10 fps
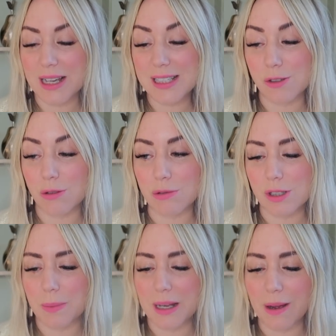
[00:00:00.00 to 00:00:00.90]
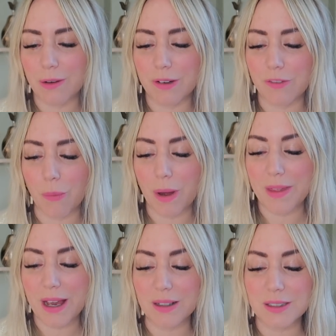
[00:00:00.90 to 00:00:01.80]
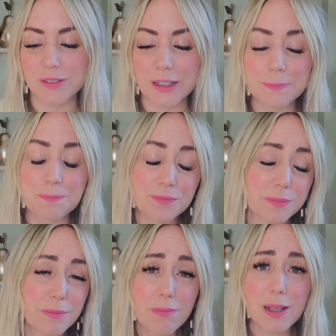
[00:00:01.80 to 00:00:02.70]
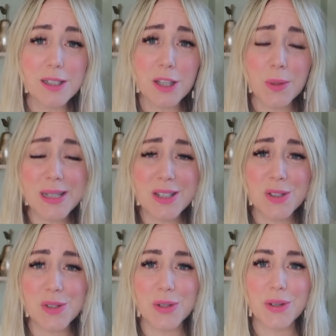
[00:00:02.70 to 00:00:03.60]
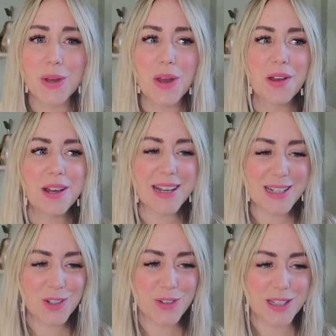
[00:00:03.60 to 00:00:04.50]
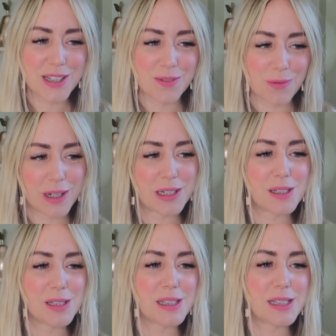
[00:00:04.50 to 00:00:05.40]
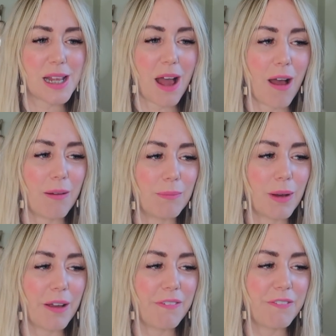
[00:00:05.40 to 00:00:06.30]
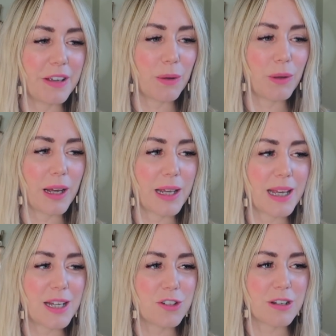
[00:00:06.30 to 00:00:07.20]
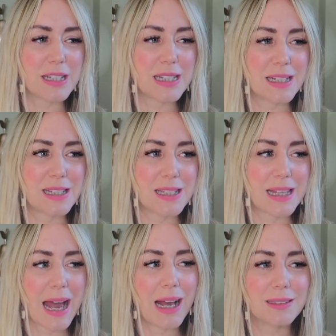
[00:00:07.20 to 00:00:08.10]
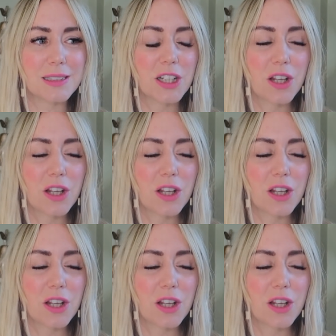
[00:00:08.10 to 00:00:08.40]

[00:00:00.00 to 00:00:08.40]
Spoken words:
guess this will also be an algorithm where they answer it. So the questions are interesting ones. I feel like it addresses that